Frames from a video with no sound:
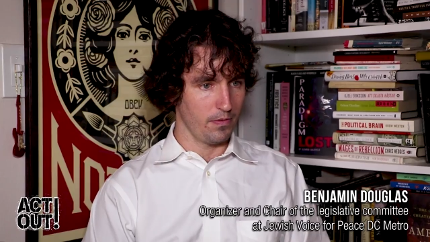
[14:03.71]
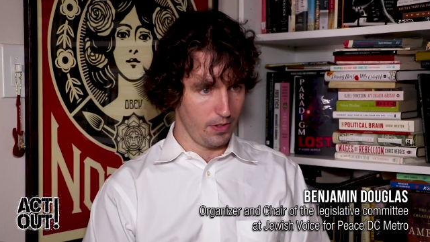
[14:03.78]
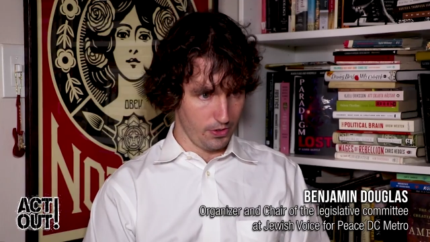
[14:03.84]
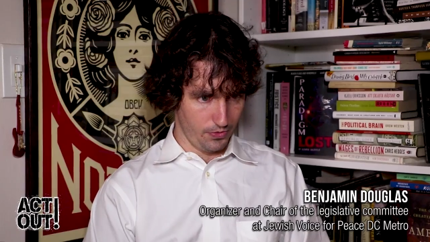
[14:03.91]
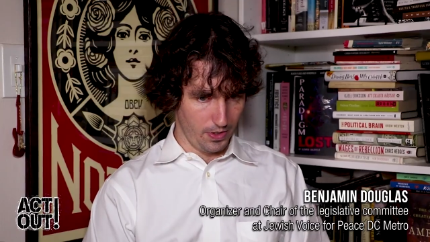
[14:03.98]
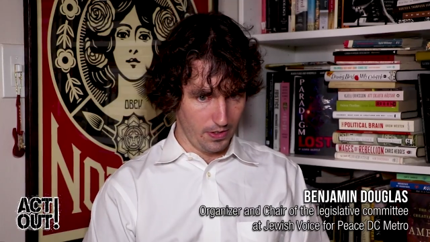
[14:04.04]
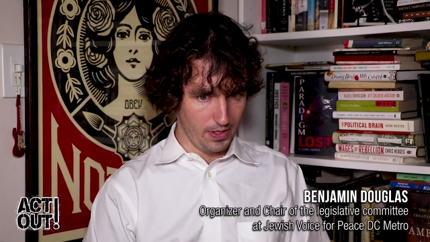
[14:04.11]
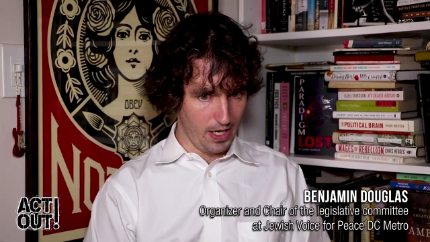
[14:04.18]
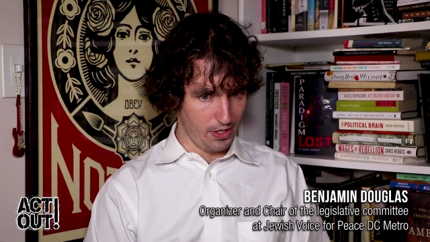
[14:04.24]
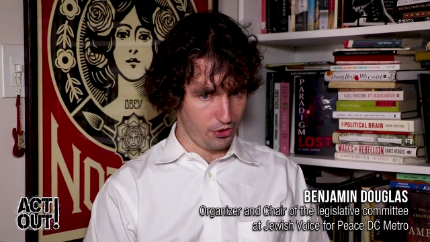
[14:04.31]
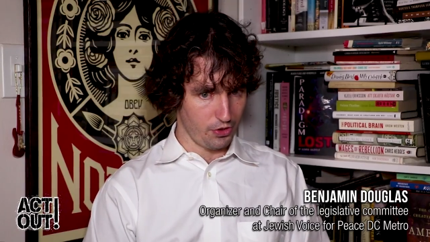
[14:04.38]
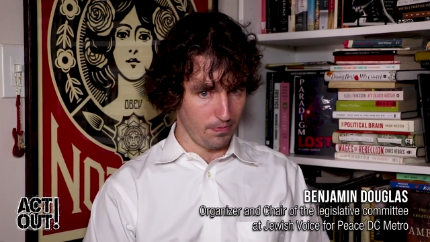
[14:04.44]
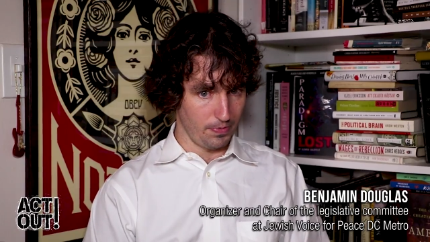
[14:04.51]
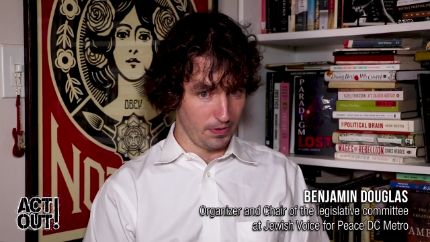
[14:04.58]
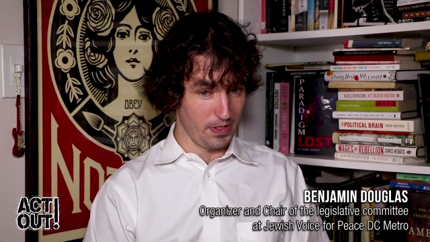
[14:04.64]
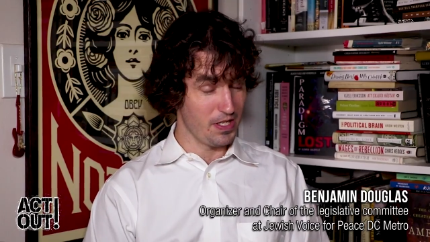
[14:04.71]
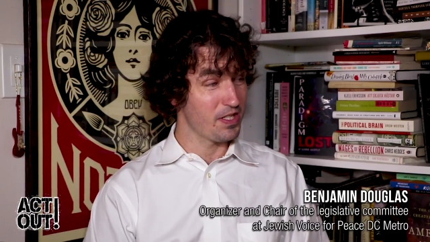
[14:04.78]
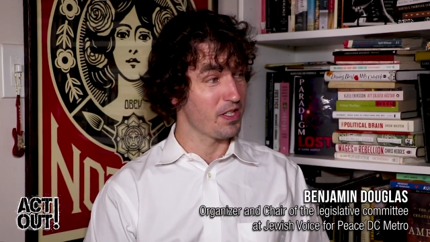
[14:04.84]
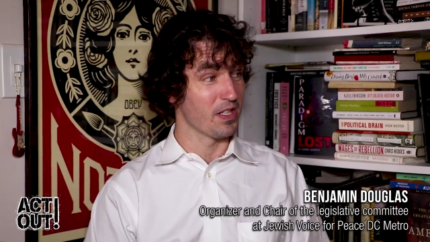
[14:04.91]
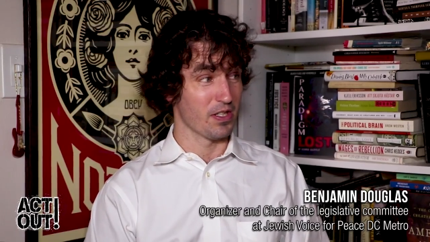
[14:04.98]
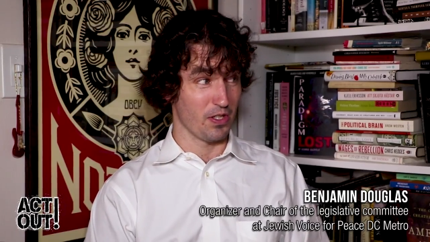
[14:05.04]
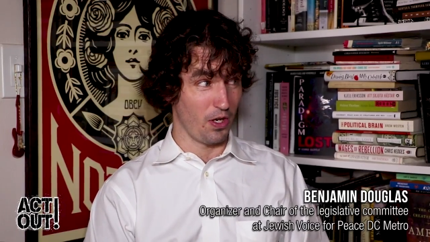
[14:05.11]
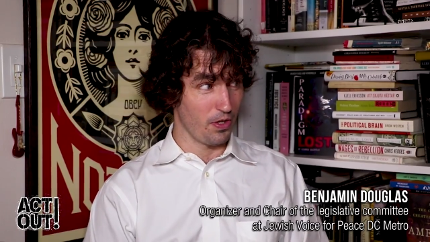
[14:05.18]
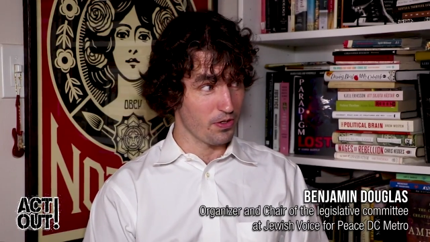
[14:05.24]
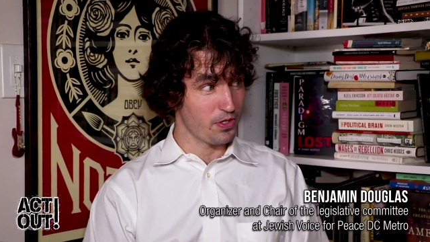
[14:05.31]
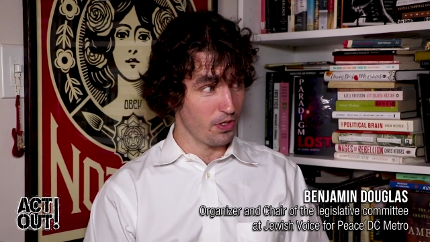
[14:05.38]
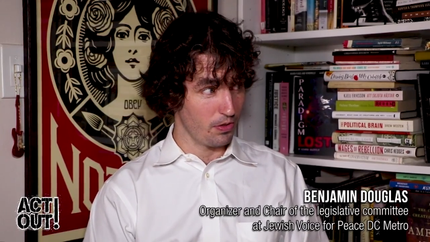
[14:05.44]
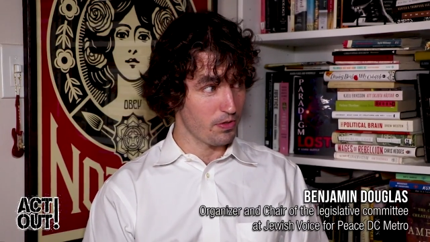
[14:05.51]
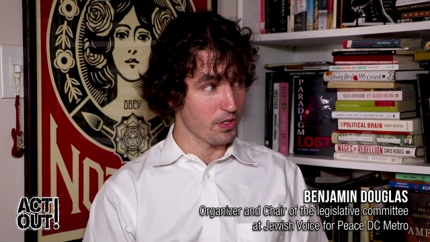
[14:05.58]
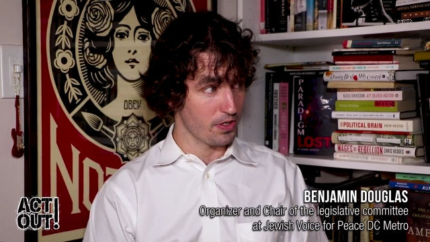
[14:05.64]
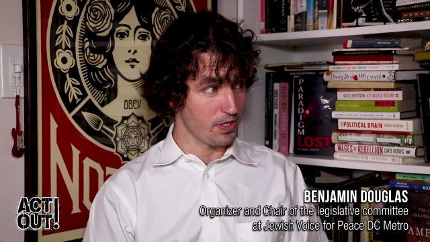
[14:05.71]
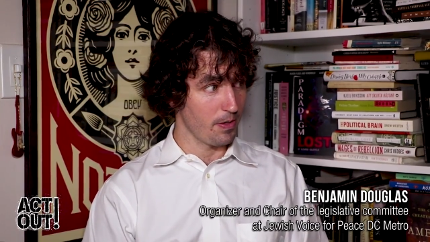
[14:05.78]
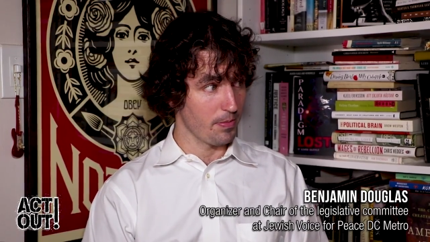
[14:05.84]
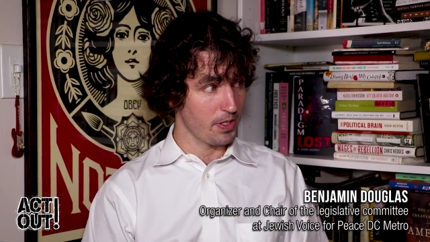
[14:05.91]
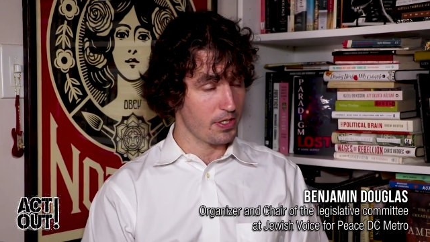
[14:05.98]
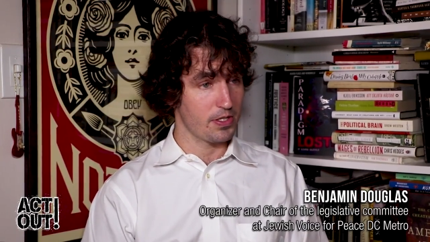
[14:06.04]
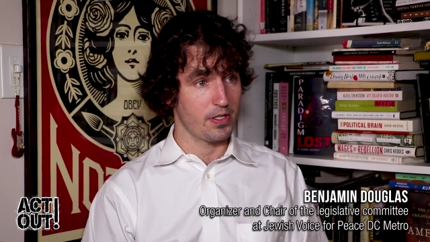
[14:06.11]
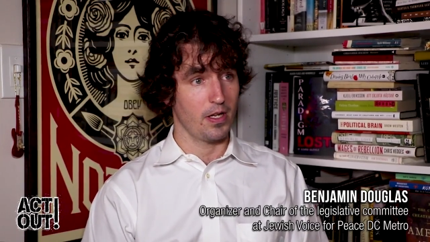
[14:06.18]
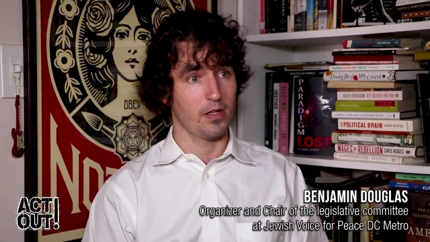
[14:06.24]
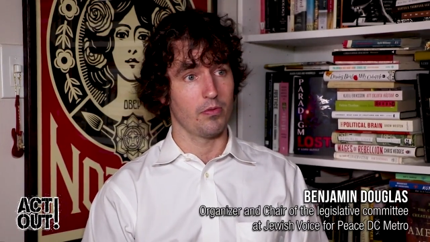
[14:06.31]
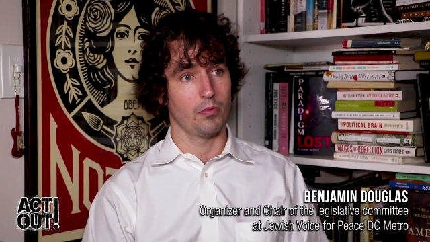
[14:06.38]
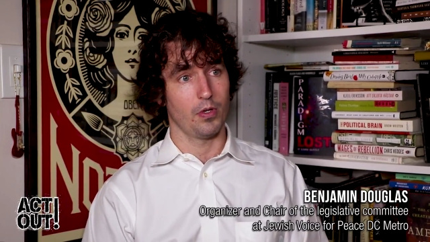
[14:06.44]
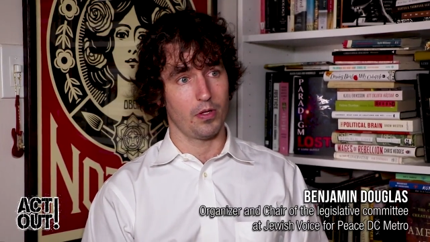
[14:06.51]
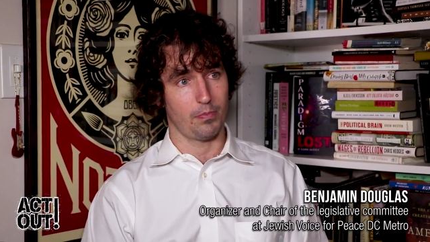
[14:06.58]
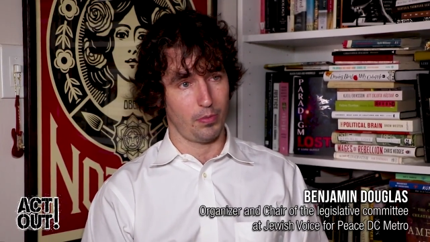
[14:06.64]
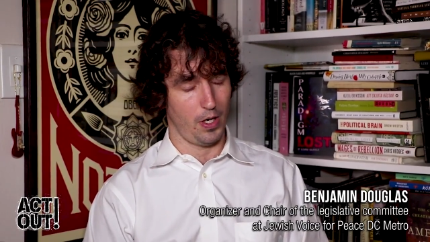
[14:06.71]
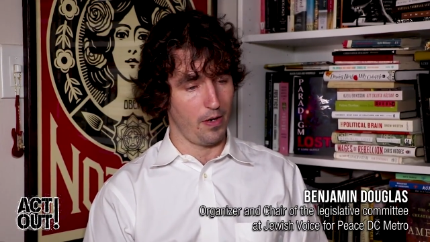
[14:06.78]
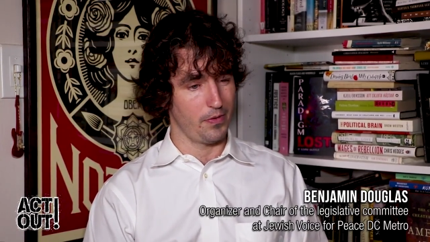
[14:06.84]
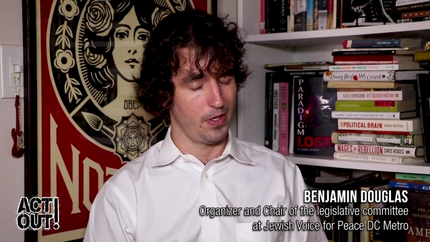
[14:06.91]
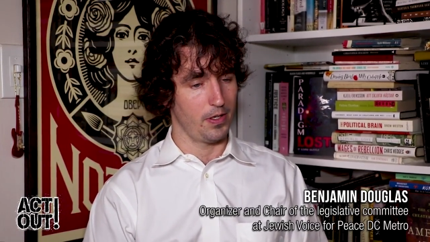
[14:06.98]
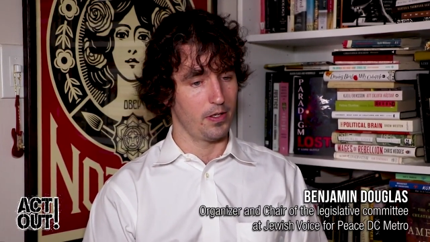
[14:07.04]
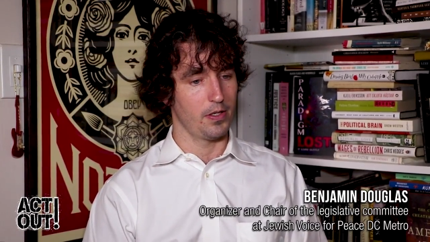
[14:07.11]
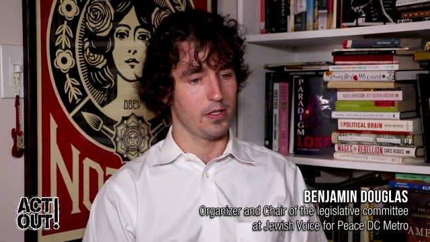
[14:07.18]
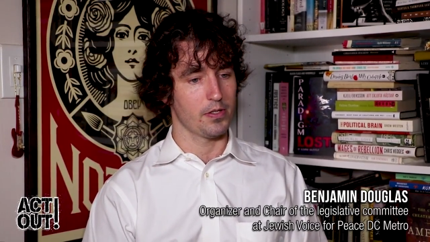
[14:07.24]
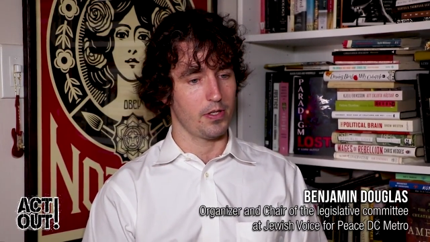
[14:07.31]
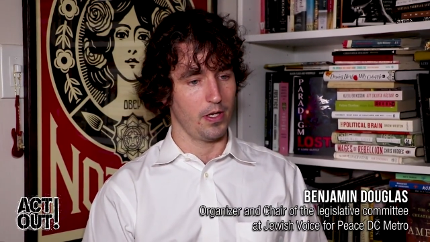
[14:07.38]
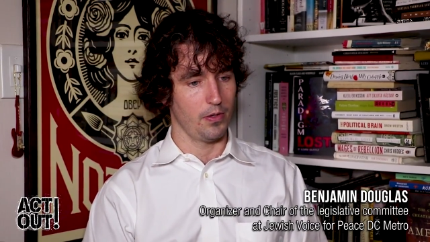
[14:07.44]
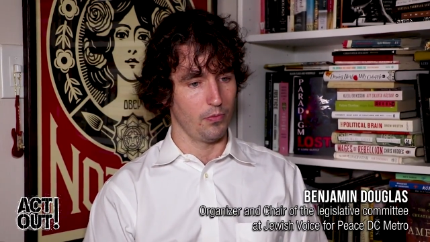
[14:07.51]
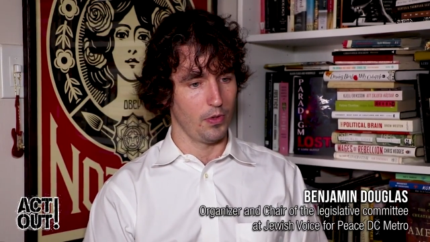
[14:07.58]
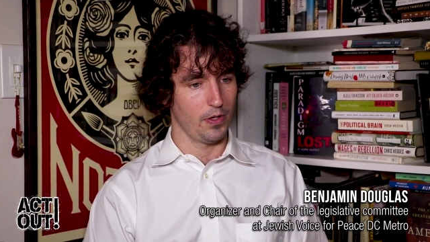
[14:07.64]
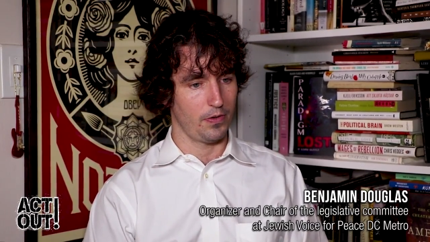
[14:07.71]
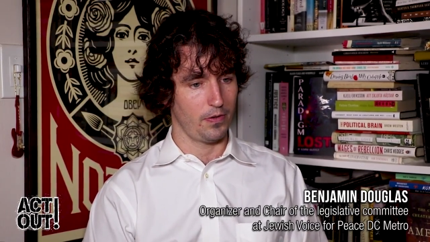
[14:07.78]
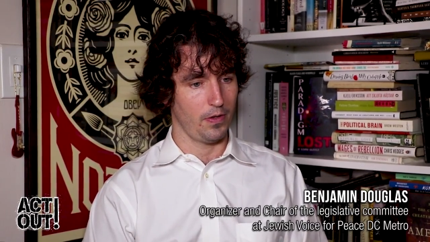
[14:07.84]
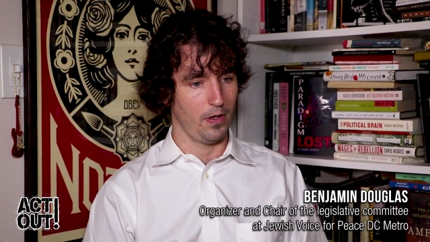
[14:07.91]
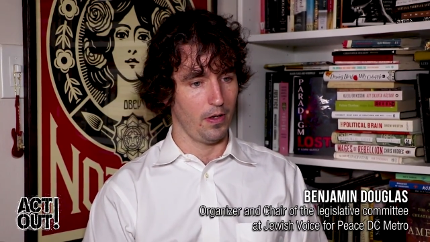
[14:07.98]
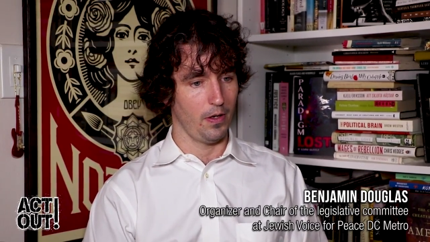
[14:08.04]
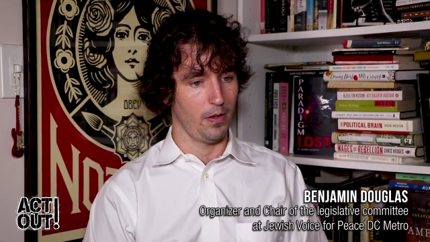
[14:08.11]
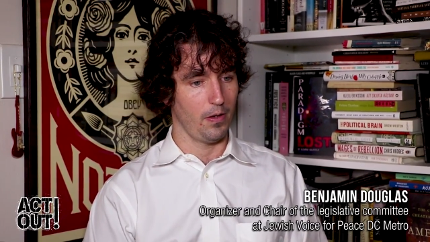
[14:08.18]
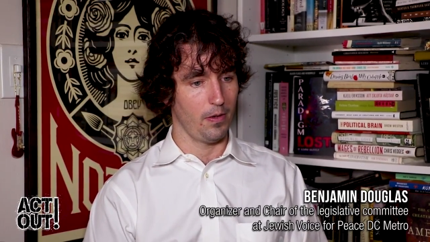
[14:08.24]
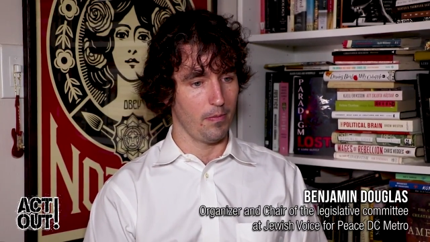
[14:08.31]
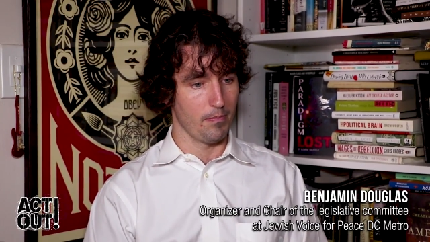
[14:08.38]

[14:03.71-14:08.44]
Speaker 1: Israeli National Police. It's also to some extent with private entities and with uh,